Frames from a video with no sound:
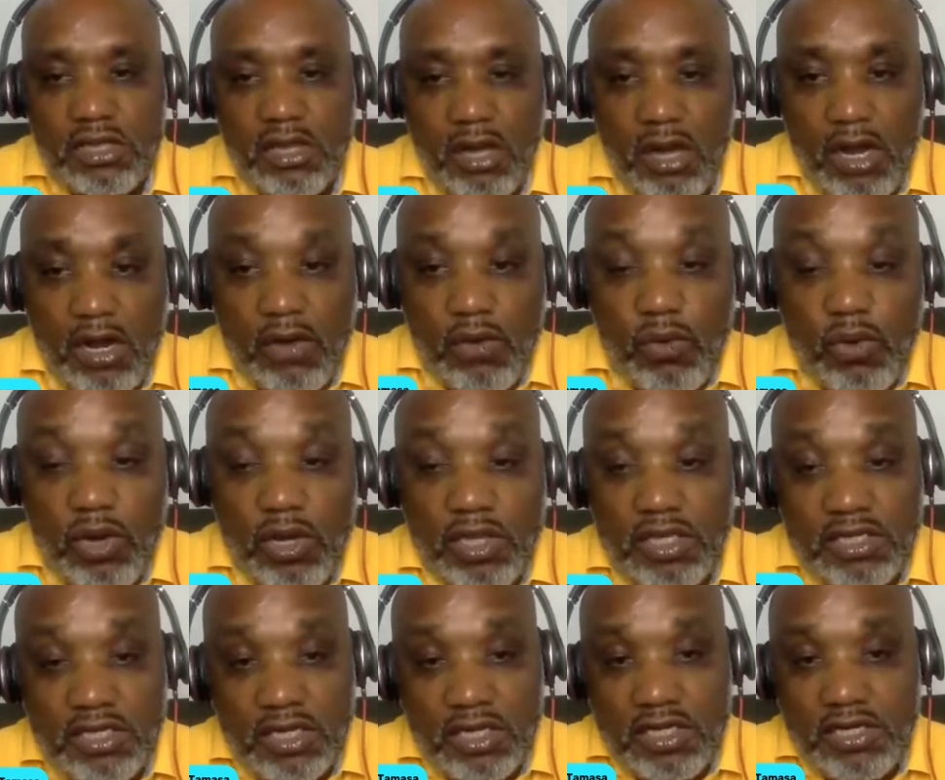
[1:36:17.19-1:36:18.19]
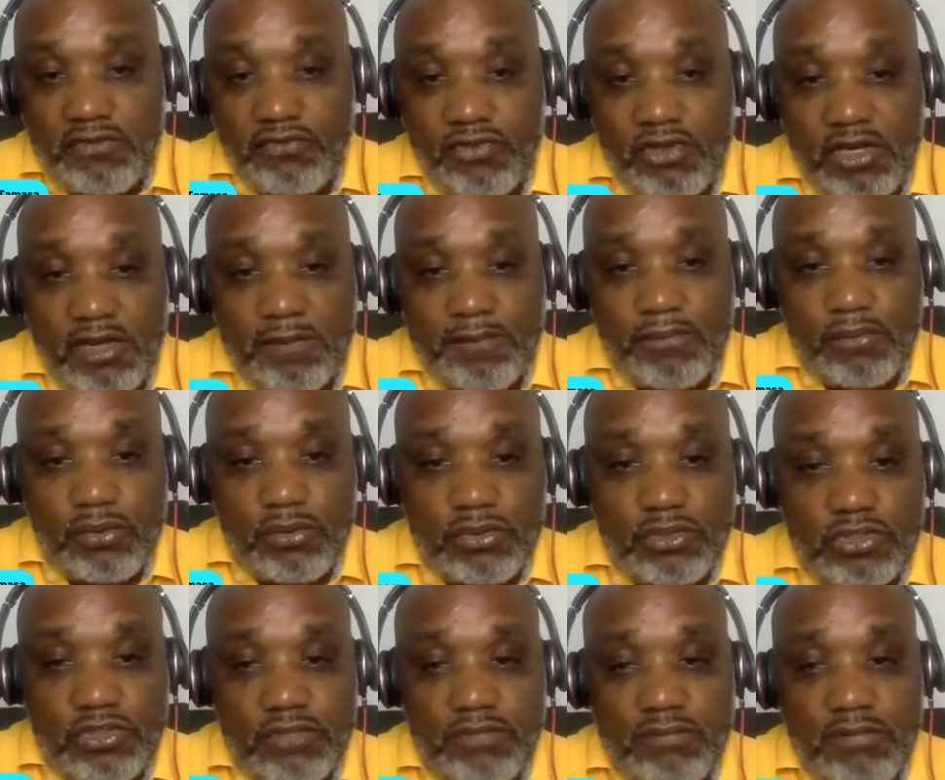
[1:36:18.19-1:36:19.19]
are working a different
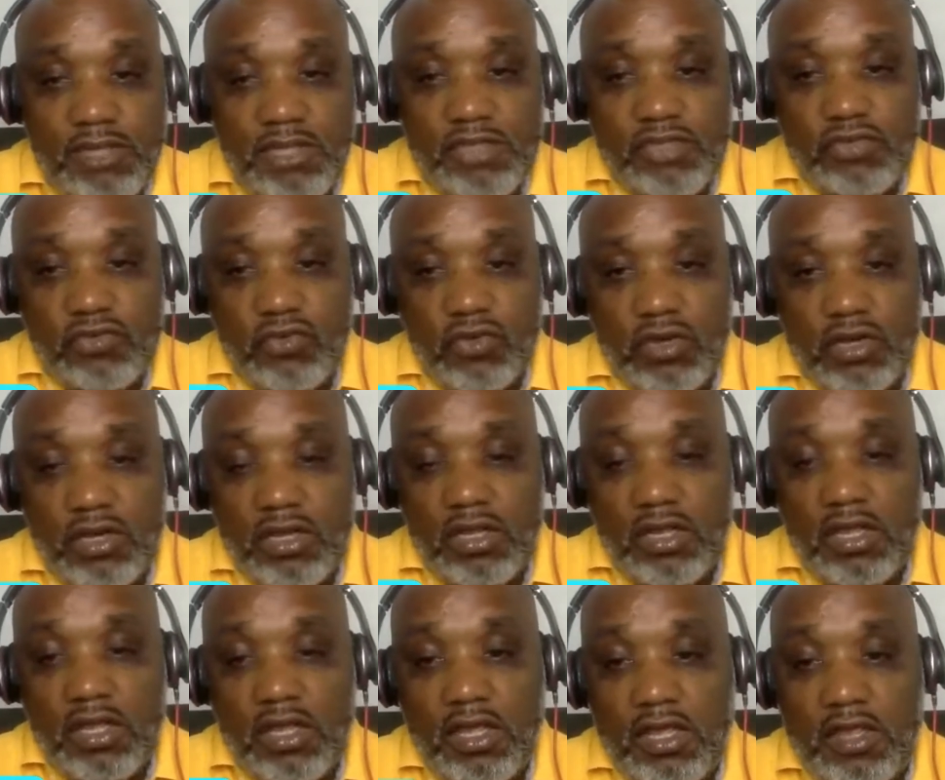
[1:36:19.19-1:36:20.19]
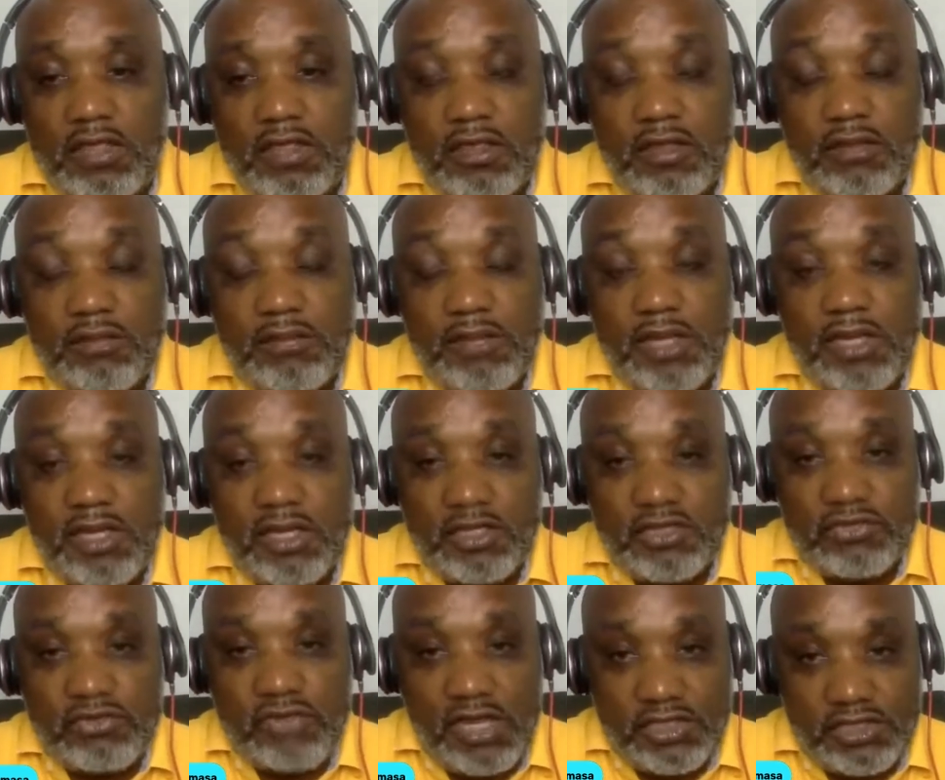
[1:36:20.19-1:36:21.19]
approach to make sure the
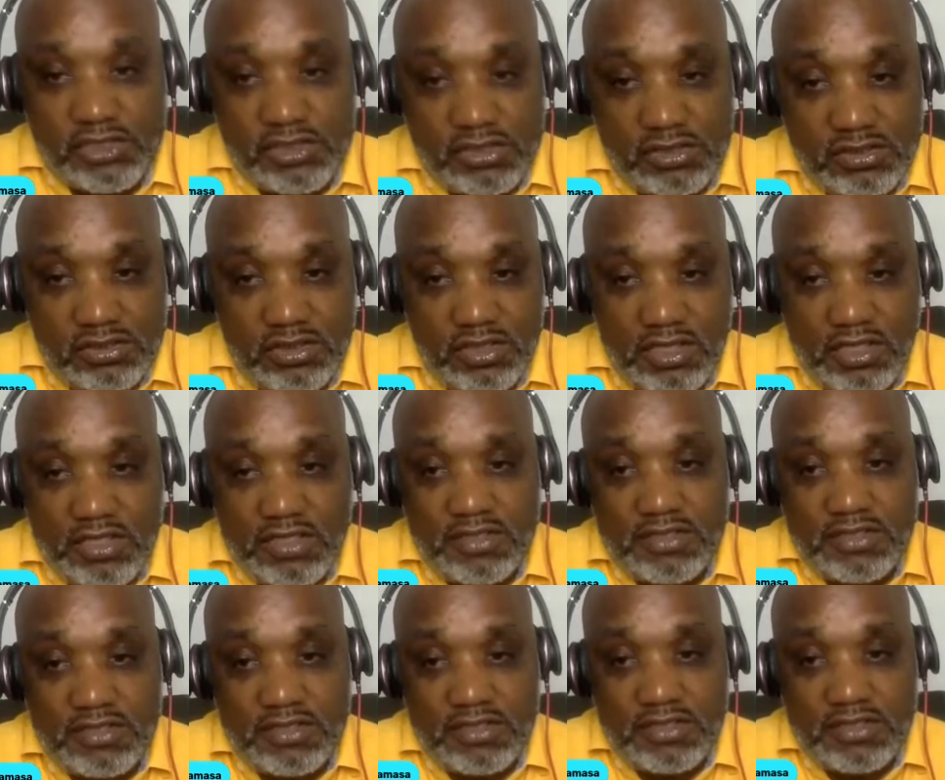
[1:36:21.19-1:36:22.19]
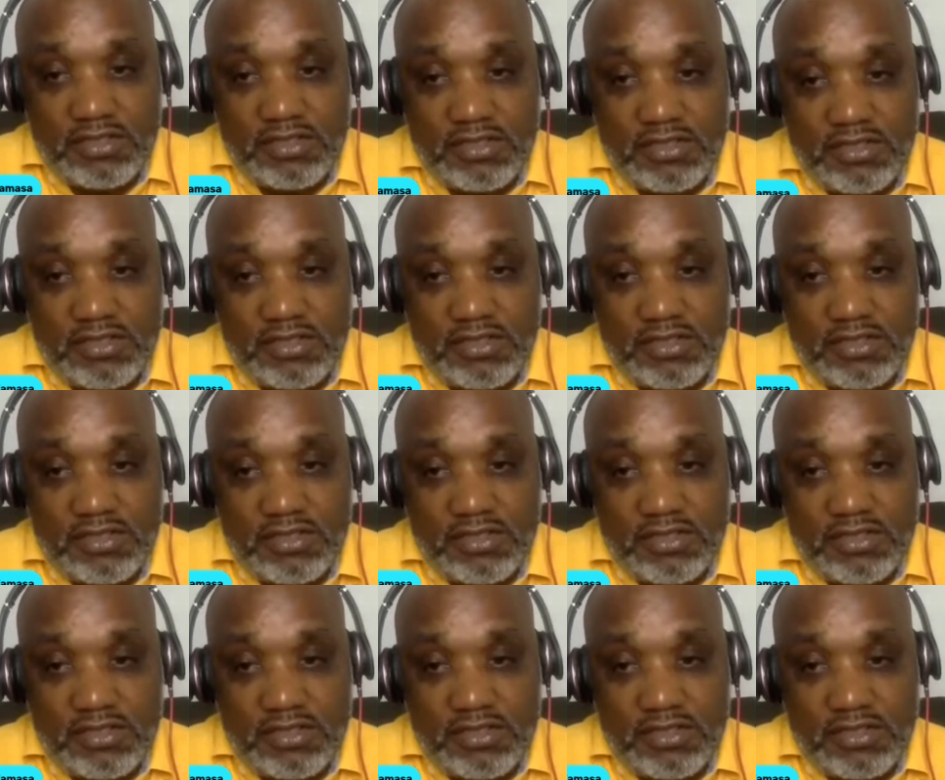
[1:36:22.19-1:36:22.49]
maintenance ration is